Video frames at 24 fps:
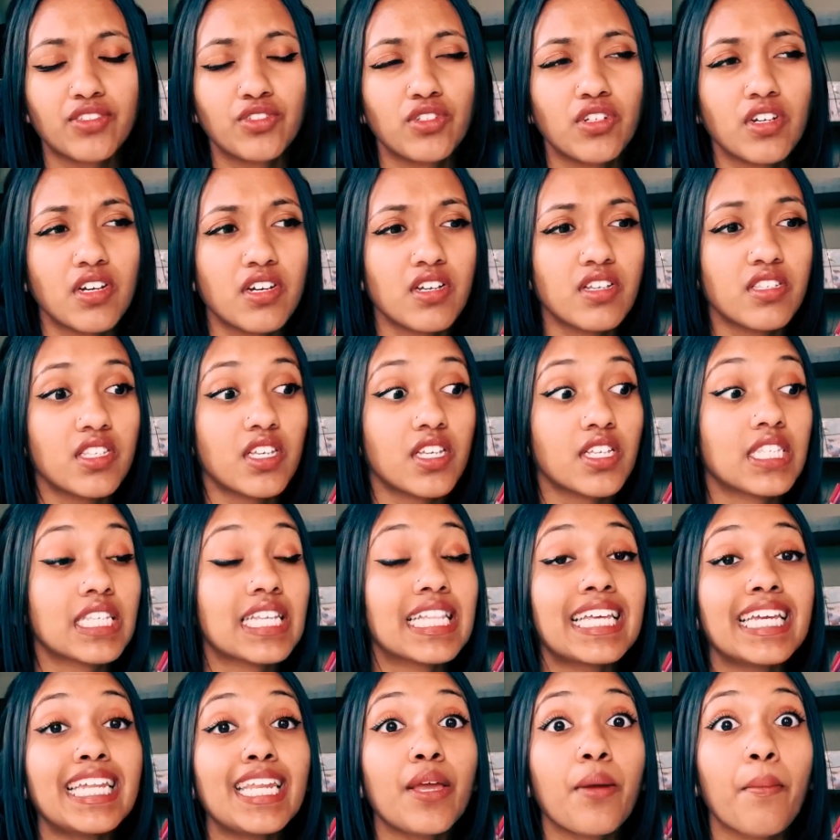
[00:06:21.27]
you guys, is
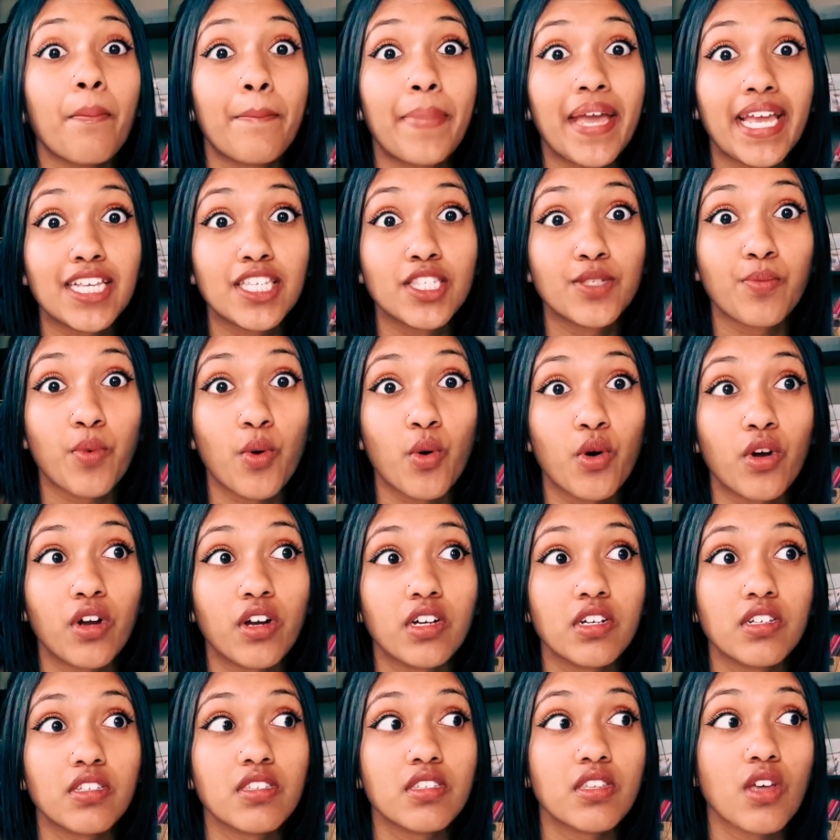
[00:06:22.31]
cleaning
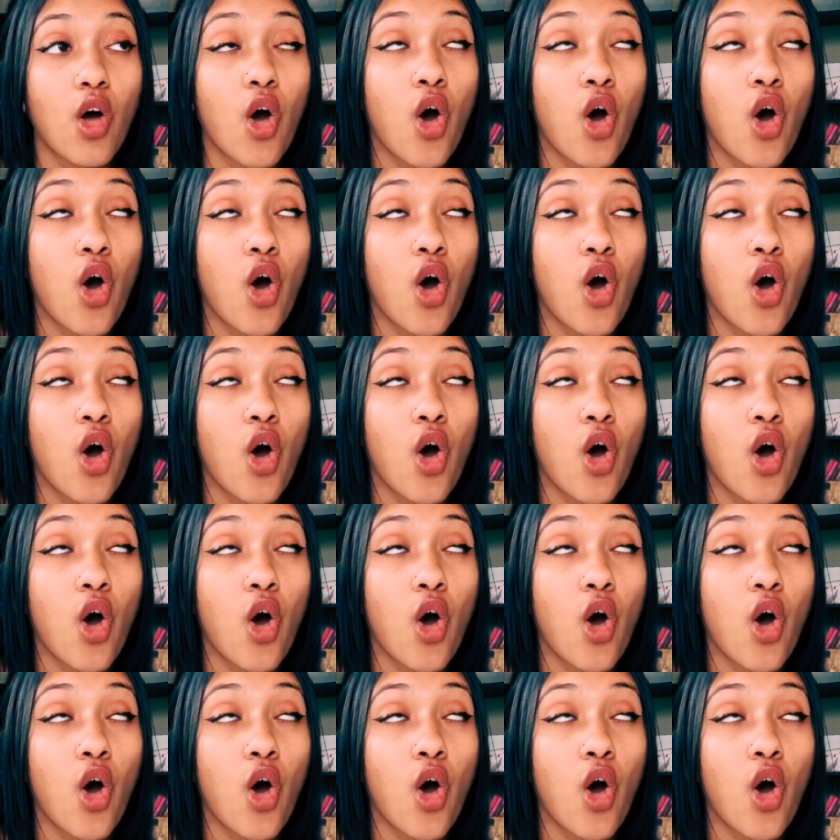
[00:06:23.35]
baseboards.